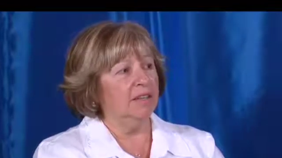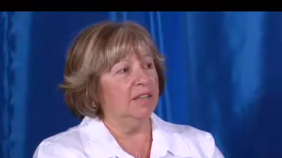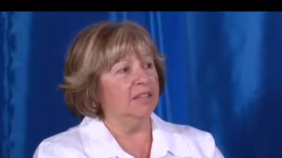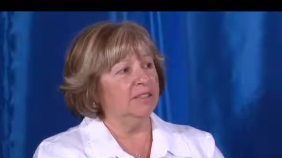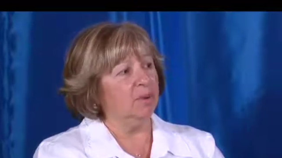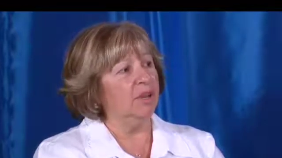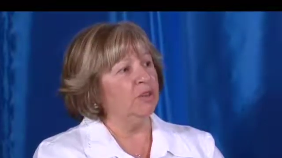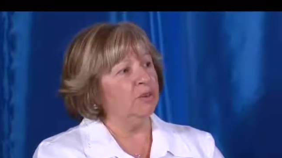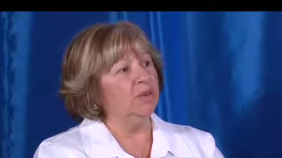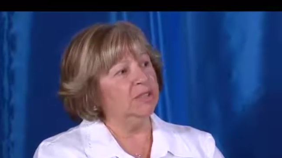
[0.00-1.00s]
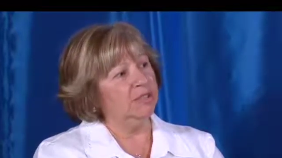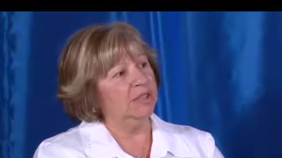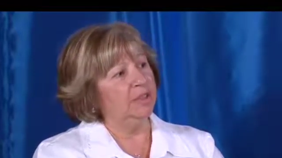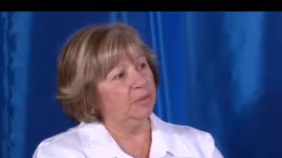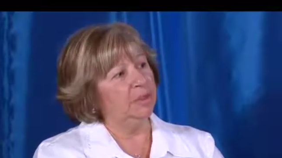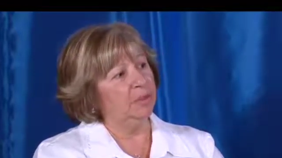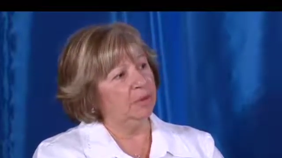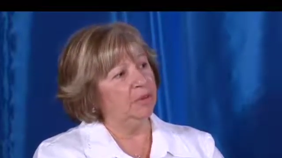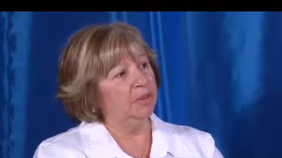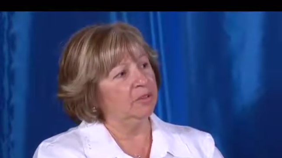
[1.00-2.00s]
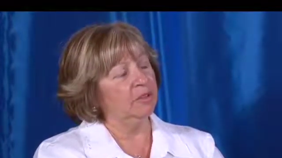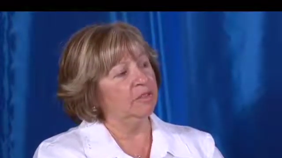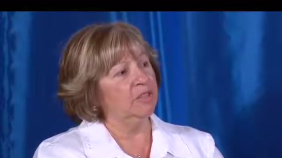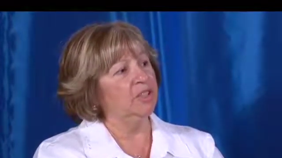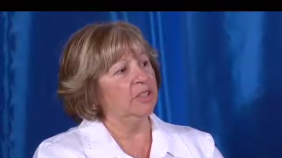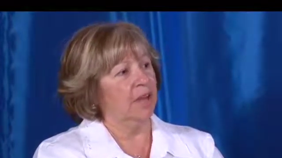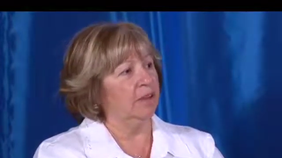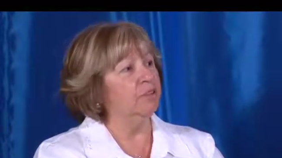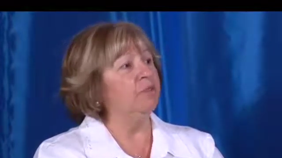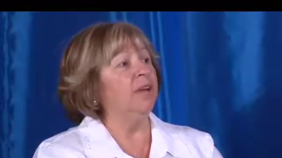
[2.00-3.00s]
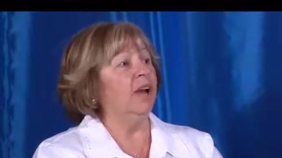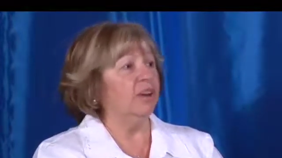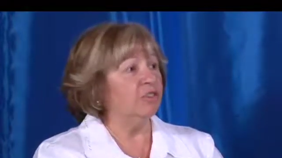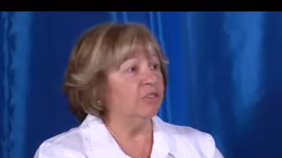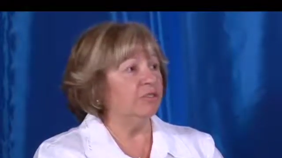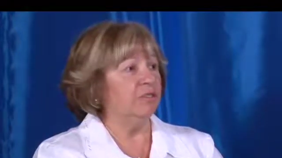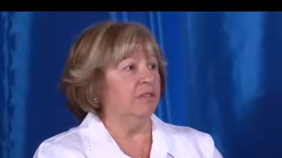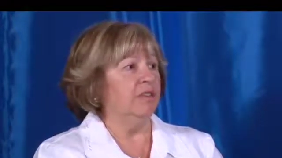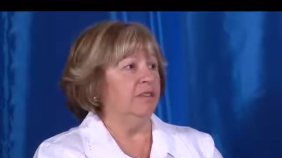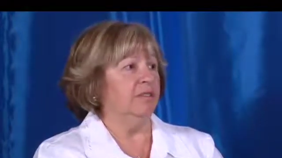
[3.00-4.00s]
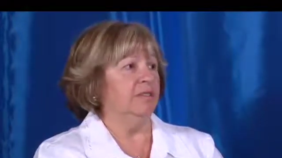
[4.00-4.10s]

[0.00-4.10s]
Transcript: is what you would see somebody with good vision at 300 feet.